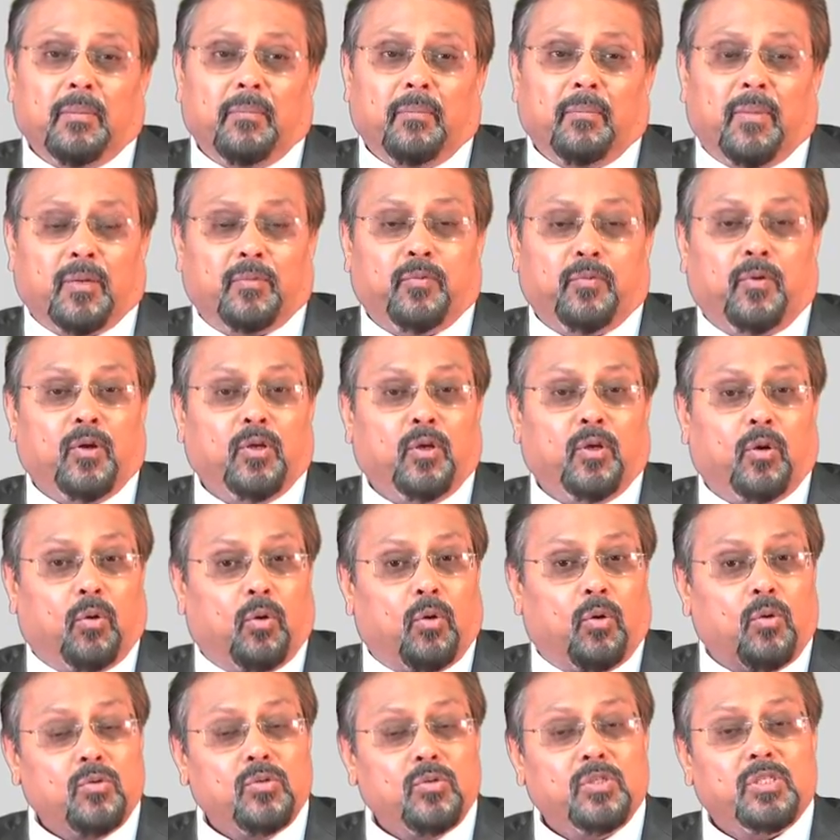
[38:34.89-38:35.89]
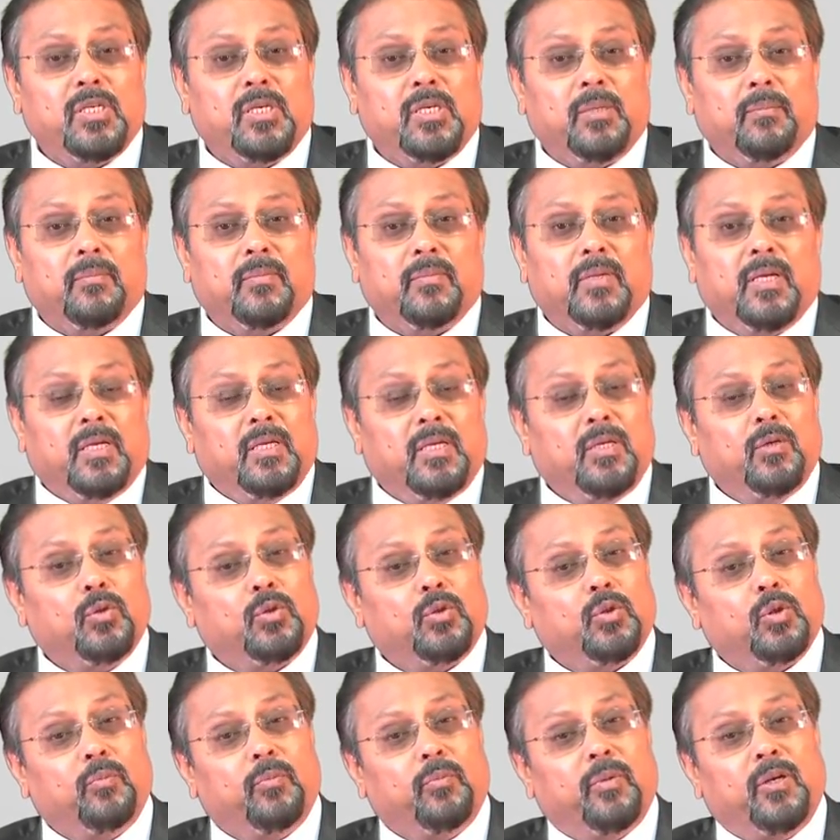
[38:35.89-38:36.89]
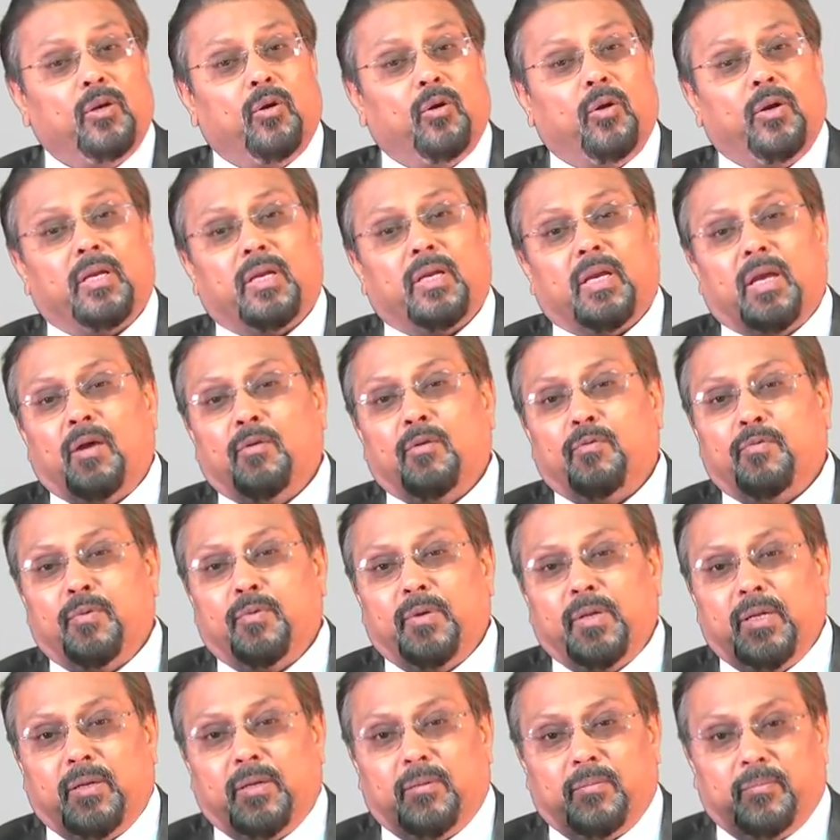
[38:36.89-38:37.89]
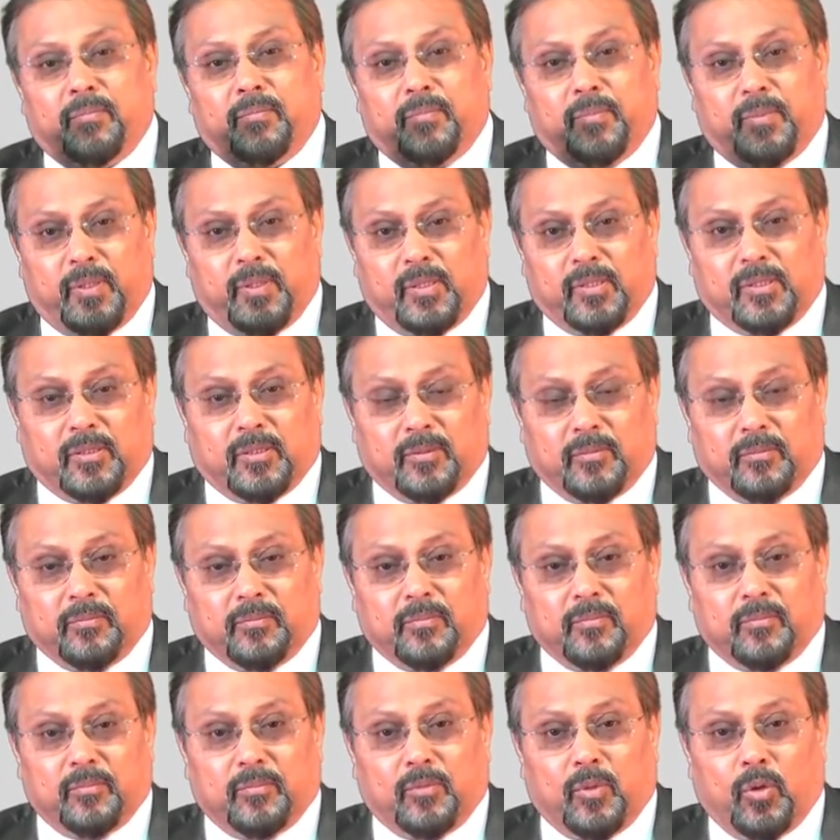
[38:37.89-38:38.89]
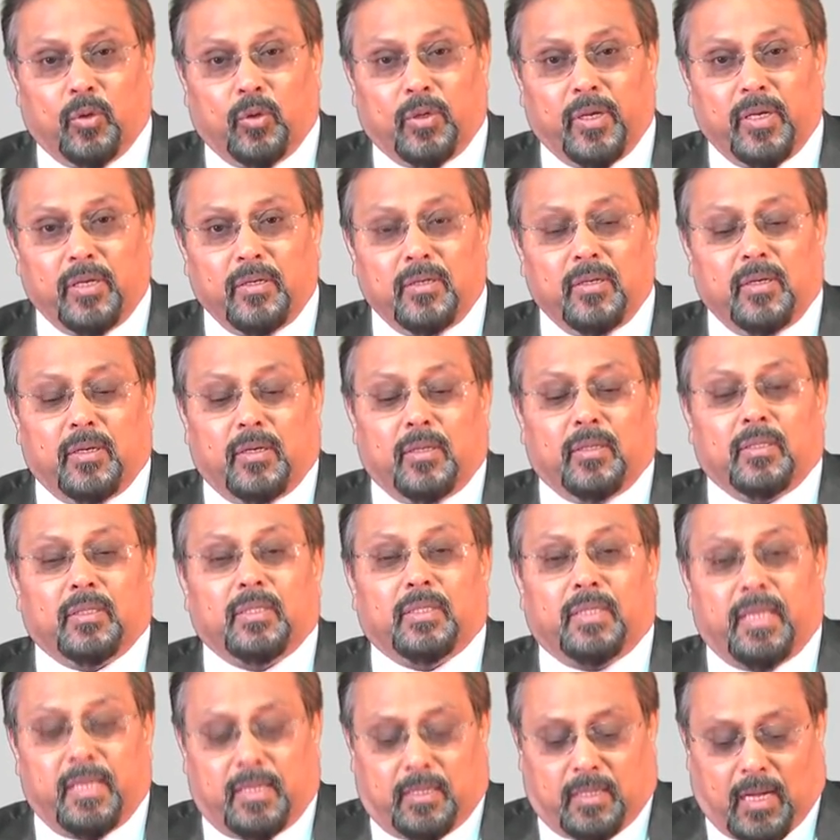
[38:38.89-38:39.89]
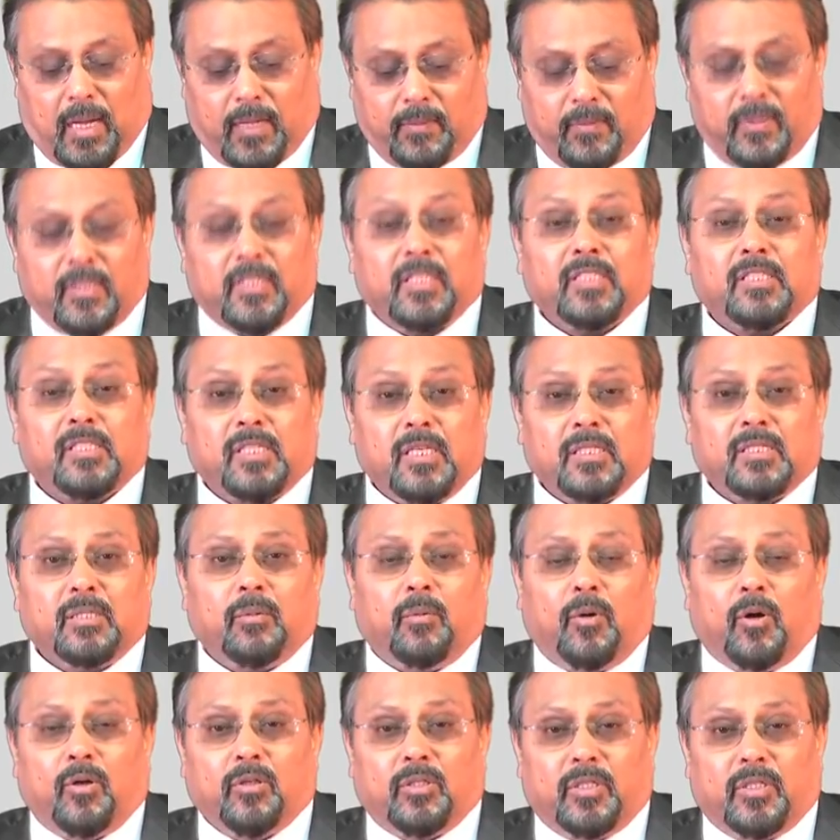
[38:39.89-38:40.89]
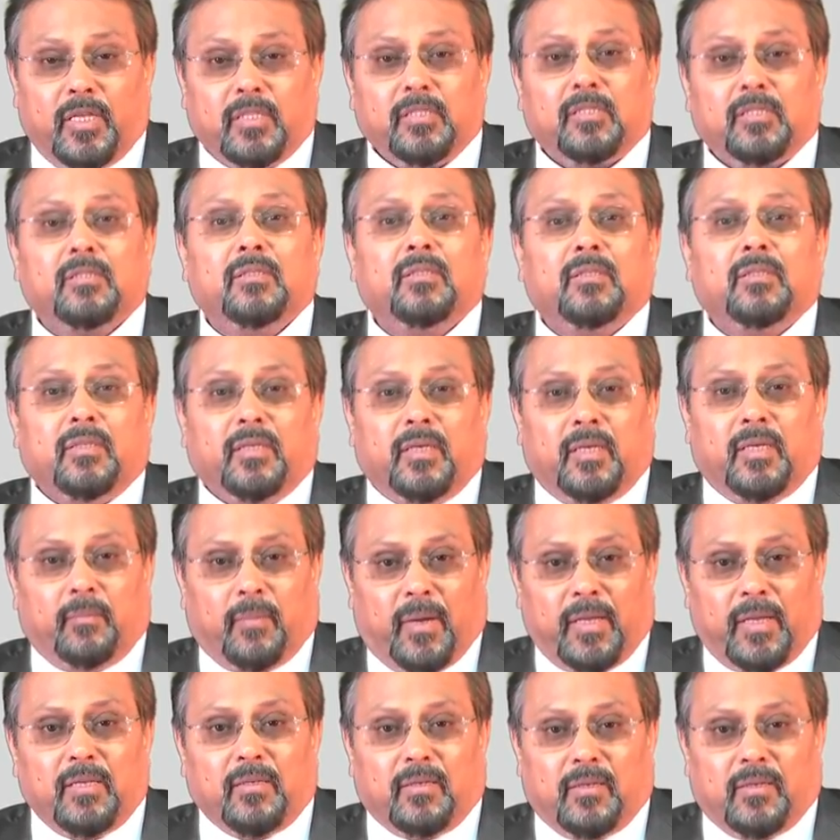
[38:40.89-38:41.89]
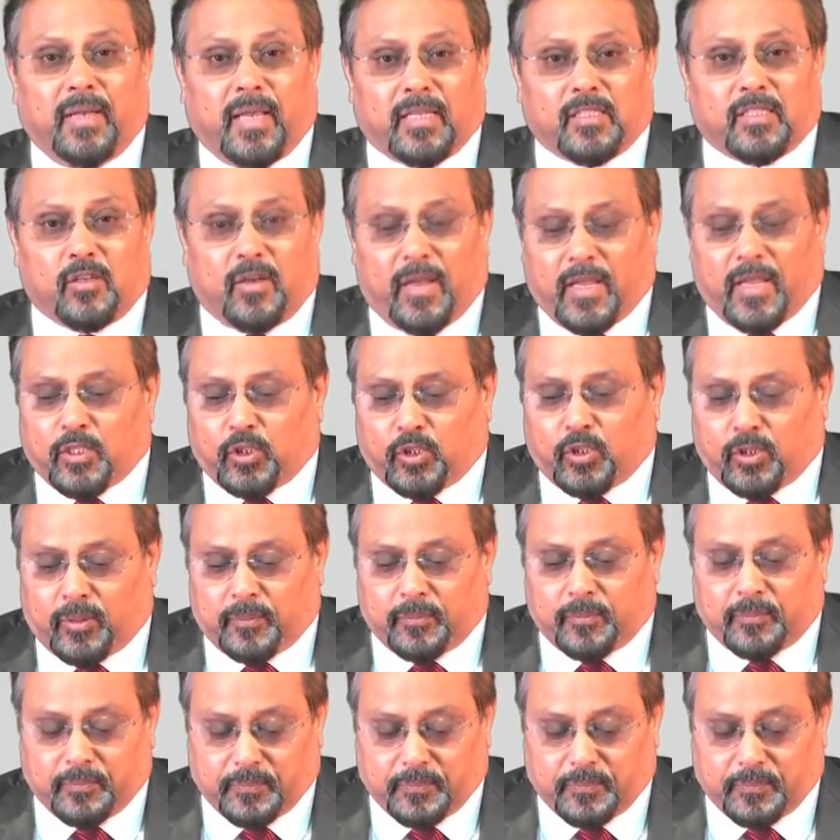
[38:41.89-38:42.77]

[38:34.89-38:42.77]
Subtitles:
But for your own team, you should be knowing every person. Okay? Then I will discuss about this in my next lecture.